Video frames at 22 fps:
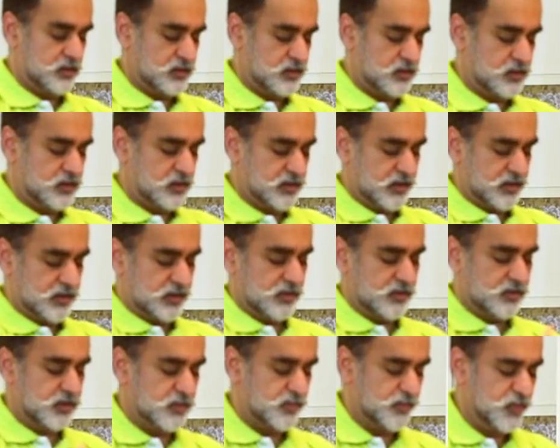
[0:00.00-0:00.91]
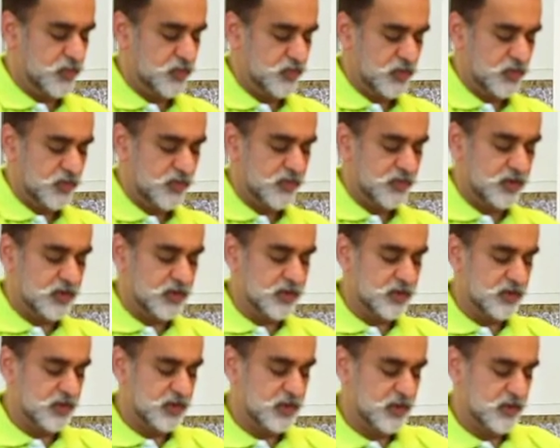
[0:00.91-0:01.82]
Oh yes, it's got a beautiful
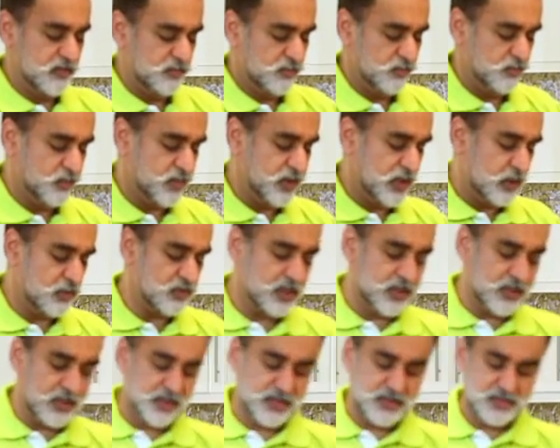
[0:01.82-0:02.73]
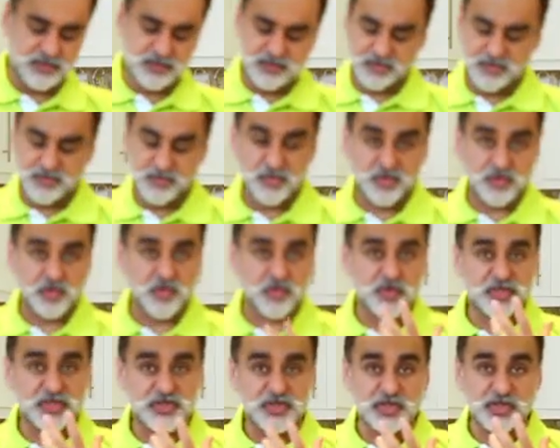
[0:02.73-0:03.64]
brown color, the
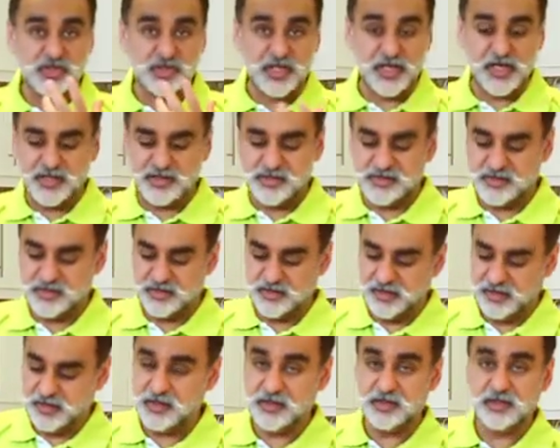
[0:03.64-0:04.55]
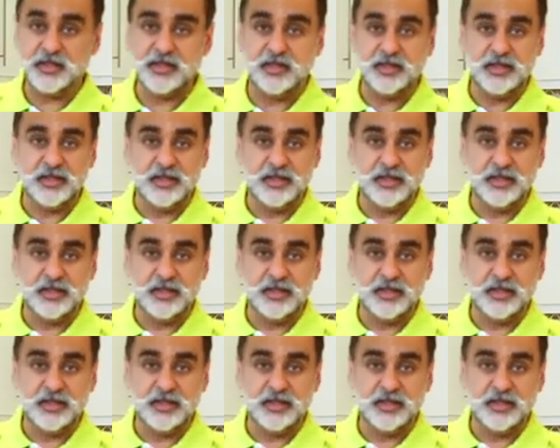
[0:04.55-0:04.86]
rich dates and